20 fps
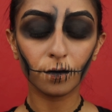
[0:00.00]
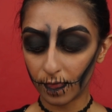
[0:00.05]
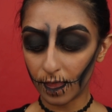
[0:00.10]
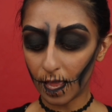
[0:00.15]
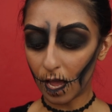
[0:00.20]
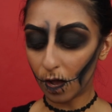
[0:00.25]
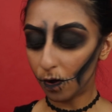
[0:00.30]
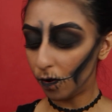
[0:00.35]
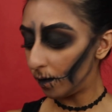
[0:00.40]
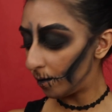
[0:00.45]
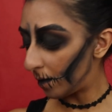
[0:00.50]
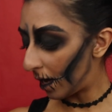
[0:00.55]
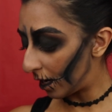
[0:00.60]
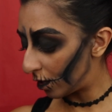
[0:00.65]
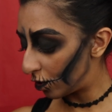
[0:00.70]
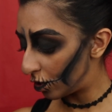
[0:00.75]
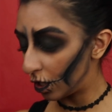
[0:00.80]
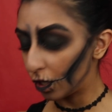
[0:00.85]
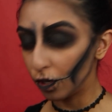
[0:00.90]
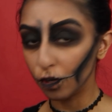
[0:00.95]
And now I'm
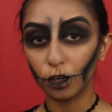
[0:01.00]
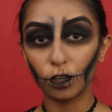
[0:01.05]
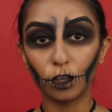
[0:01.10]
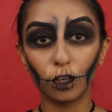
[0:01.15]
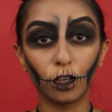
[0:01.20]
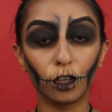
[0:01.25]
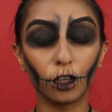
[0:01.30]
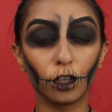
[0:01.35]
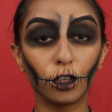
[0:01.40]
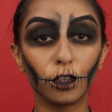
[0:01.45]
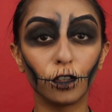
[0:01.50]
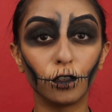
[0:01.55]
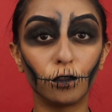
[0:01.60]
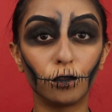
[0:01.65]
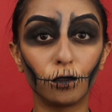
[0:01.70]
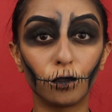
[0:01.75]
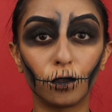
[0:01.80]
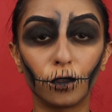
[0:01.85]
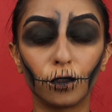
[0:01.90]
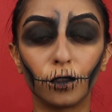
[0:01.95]
actually going to
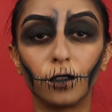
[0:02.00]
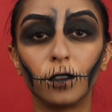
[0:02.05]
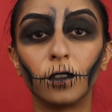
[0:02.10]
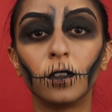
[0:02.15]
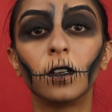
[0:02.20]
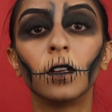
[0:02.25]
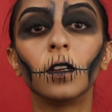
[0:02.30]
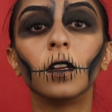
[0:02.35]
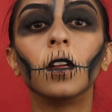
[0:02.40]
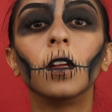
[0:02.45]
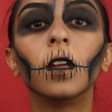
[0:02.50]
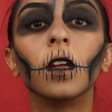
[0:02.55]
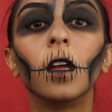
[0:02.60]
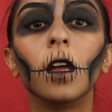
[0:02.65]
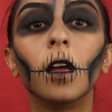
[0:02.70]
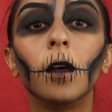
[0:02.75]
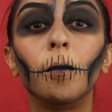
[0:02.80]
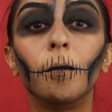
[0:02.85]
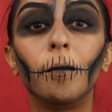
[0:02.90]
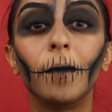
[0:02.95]
draw
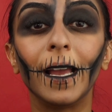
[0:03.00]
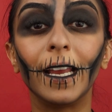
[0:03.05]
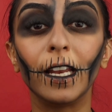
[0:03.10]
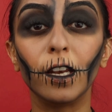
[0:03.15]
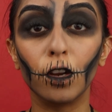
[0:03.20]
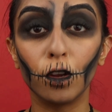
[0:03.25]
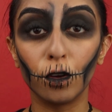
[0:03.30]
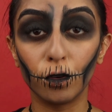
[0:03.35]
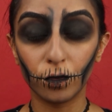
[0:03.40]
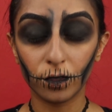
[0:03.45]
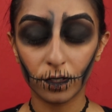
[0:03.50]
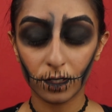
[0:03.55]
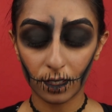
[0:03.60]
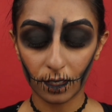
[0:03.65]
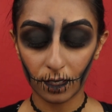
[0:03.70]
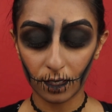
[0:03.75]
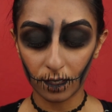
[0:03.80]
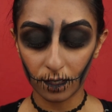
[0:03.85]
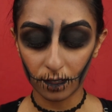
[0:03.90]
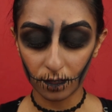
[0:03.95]
my nose
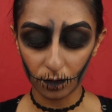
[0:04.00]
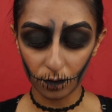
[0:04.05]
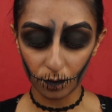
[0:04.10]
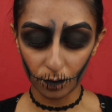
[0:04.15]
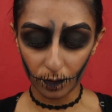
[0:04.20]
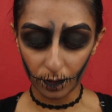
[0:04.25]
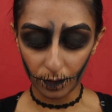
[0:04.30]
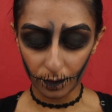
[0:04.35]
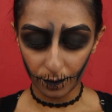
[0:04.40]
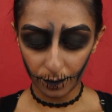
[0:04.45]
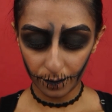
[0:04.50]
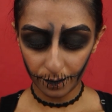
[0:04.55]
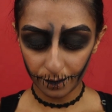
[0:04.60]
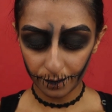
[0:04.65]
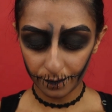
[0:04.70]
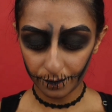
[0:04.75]
in as well.